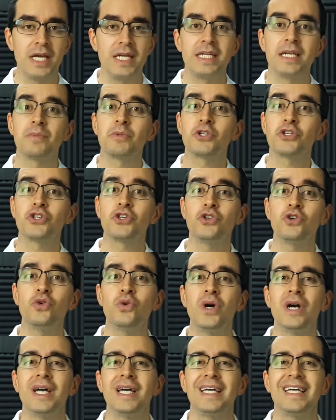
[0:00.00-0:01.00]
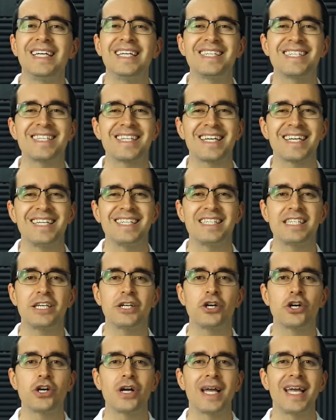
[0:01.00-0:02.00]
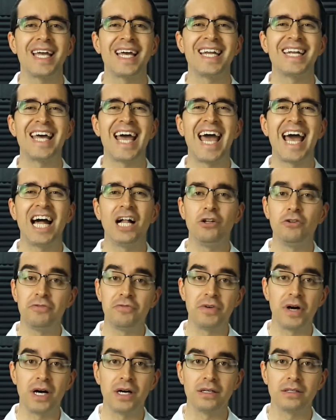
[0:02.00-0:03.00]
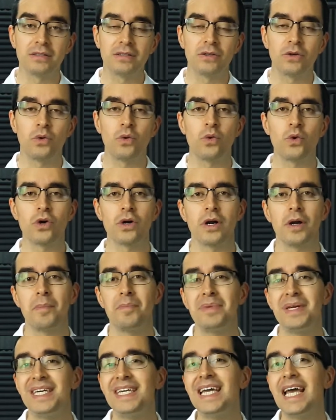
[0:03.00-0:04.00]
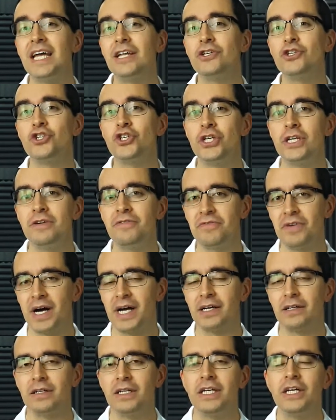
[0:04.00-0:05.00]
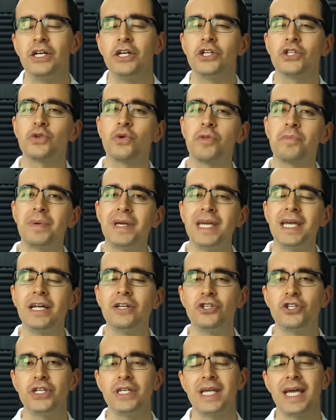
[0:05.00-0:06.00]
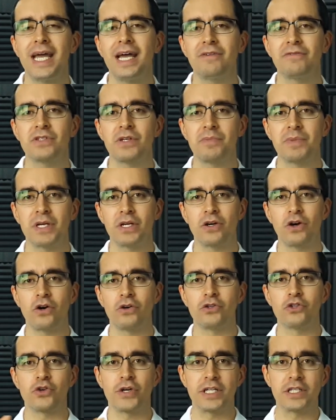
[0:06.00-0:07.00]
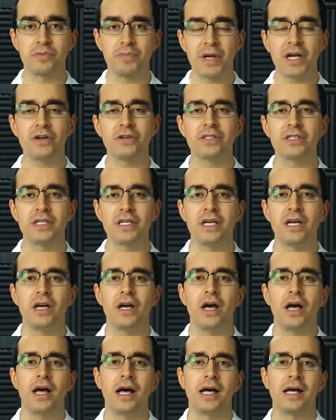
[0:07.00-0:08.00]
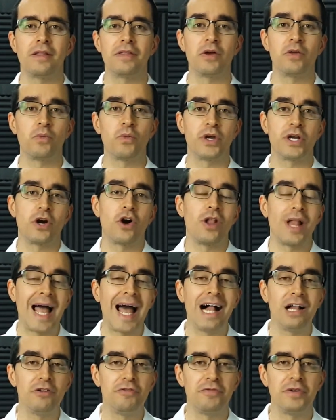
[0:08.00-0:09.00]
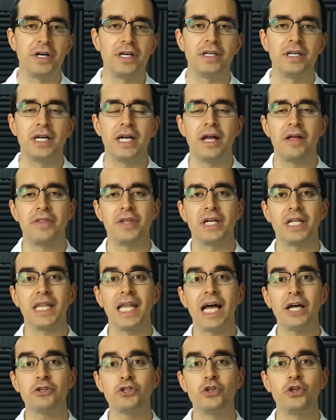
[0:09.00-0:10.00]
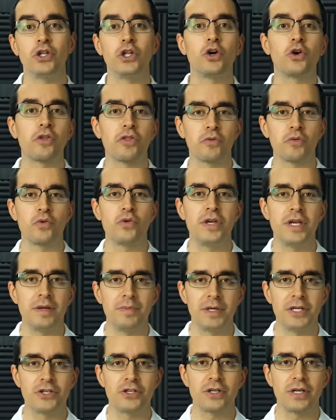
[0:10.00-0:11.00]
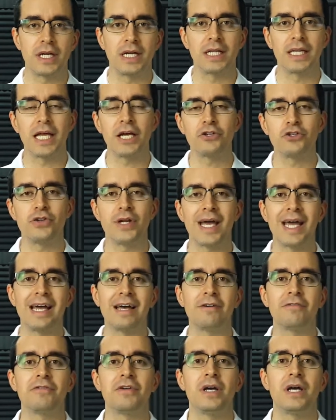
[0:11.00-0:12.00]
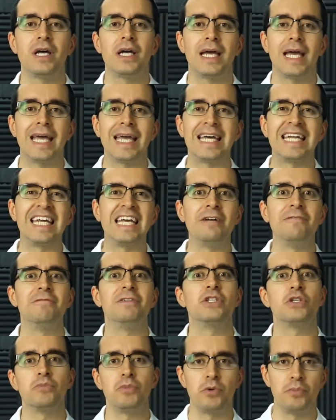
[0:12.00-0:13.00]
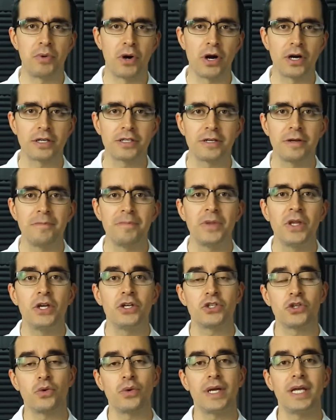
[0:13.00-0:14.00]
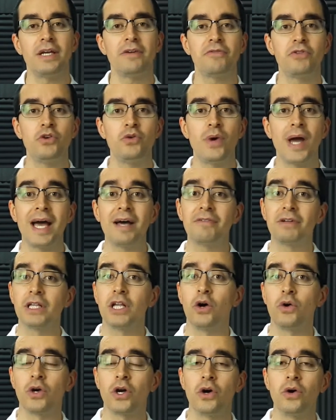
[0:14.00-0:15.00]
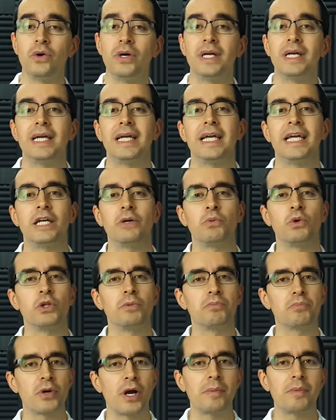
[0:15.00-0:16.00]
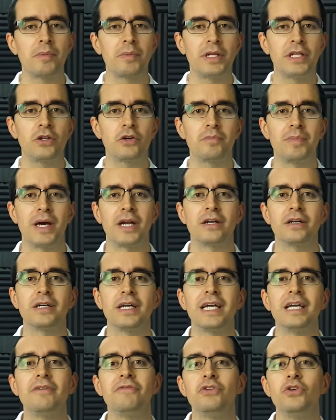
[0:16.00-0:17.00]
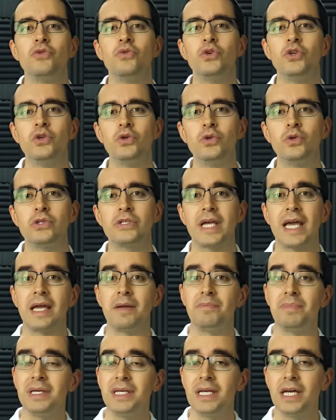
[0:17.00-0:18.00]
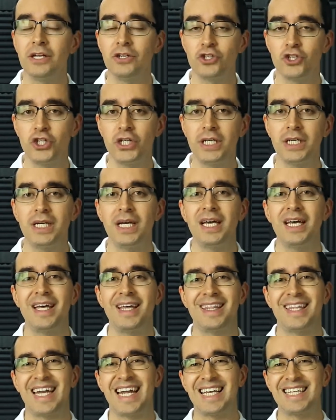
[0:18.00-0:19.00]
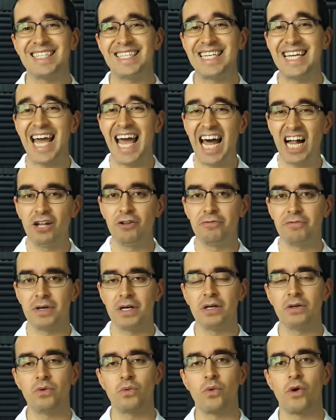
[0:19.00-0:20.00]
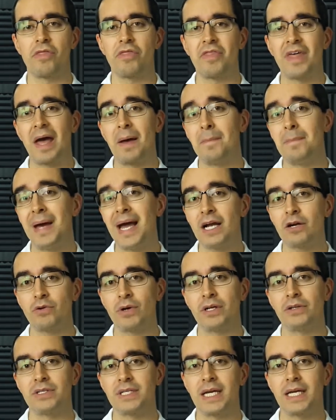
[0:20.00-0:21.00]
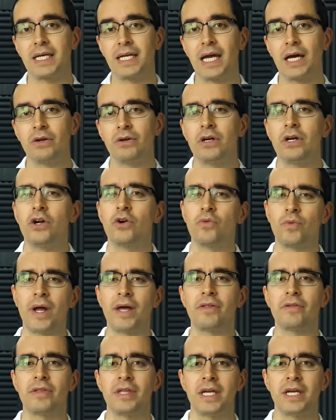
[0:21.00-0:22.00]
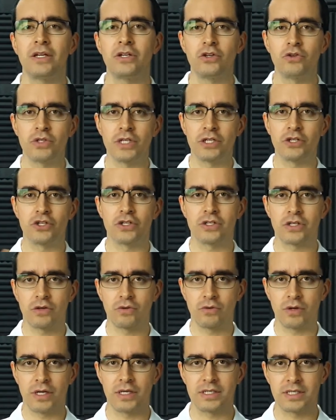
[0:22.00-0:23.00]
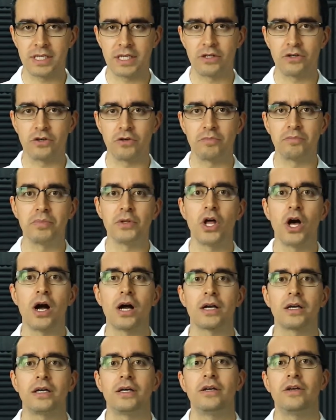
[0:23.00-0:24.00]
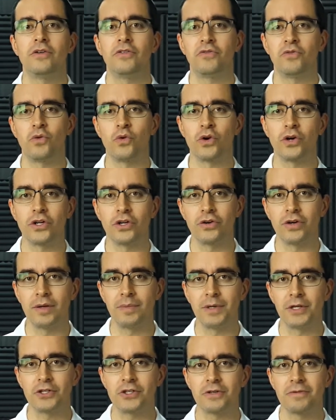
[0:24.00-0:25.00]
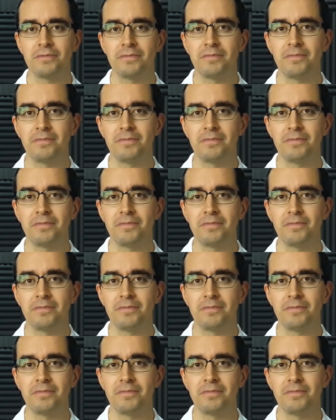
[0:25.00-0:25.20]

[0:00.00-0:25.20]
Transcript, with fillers: Number two is consider an alpha or PNG file. So with PNG, they have something called transparency that we call alpha that allows you to look through the image and allows you to have an invisible part. So if you have a logo, it will probably look better if you use a PNG that has the alpha with that background taken out rather than using just a standard block for your image.